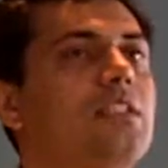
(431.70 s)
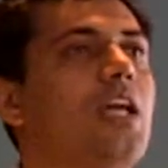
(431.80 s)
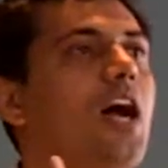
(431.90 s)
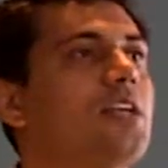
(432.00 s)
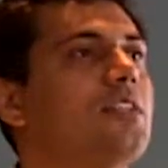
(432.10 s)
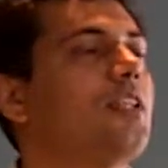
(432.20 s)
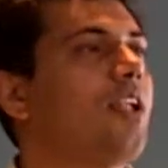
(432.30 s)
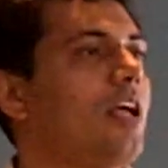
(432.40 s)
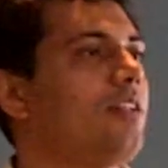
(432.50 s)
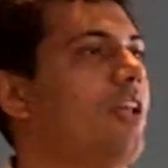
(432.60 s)
starts in
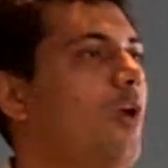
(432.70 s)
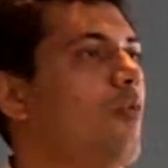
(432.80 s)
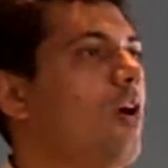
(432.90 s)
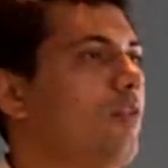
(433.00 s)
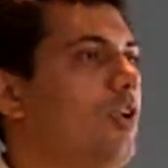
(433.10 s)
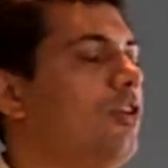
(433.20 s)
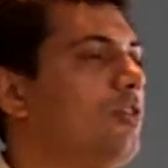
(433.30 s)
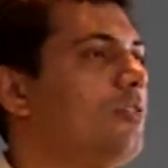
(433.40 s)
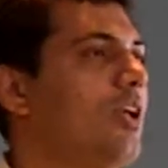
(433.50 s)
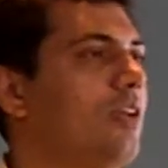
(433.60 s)
at day one when
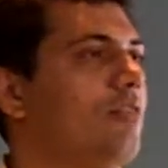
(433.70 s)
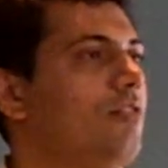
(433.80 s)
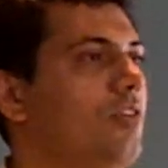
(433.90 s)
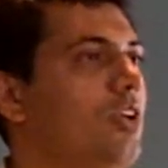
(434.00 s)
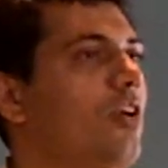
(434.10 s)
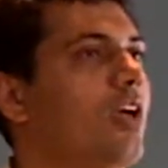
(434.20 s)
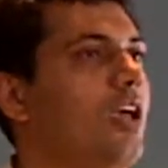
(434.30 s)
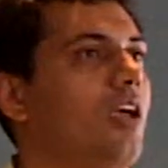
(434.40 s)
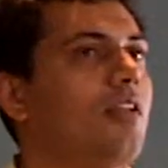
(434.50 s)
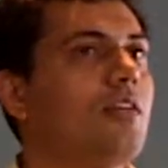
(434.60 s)
you like when you're a
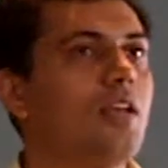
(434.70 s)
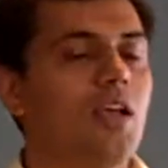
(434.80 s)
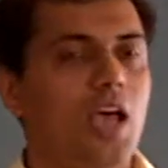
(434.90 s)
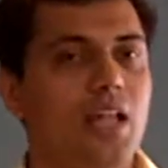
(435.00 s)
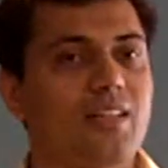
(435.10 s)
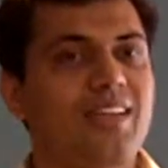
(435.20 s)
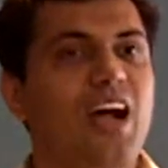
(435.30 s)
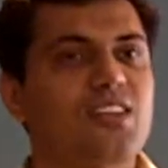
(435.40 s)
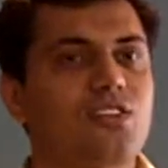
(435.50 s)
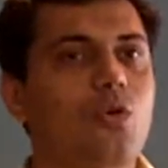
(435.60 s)
kid and
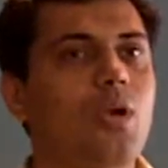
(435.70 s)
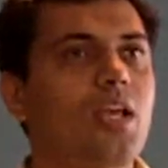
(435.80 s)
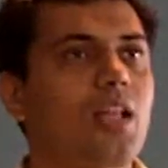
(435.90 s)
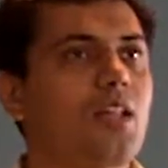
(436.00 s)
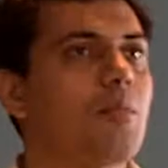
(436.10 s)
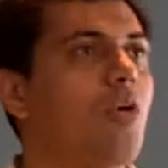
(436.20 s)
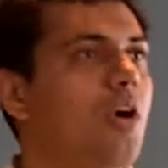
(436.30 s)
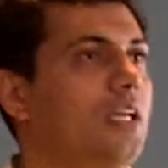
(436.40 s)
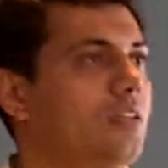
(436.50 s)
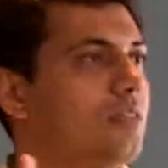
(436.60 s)
starts rolling like the
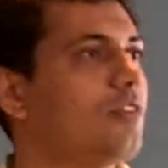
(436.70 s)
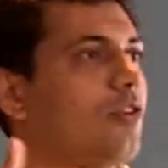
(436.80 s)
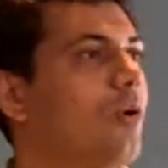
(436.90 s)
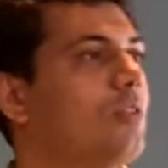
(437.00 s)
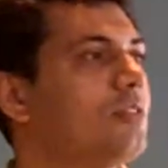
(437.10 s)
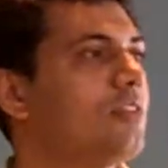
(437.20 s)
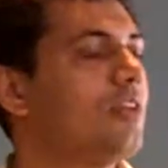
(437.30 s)
body rolls